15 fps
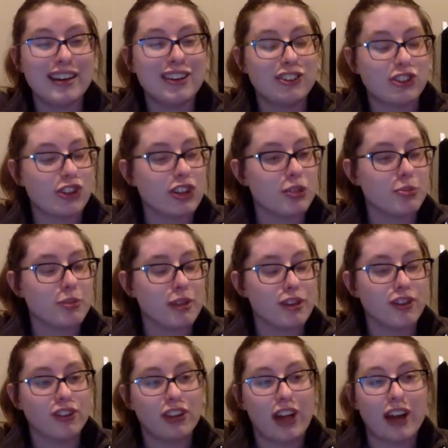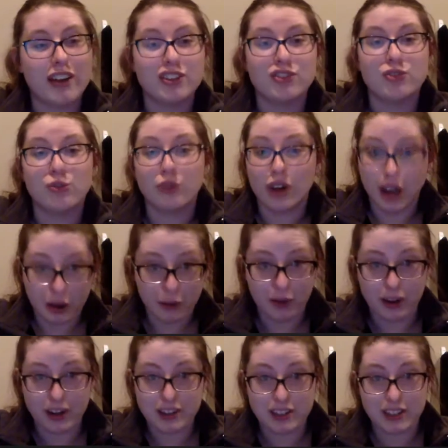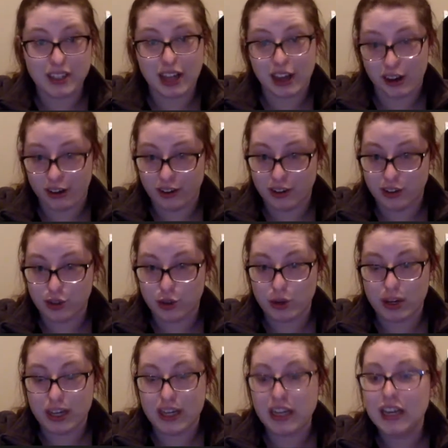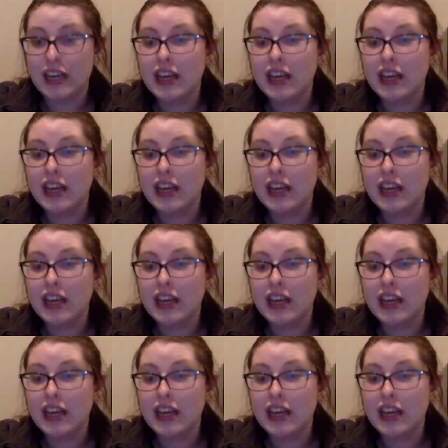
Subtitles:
Trust me, you guys do not want to see that on screen.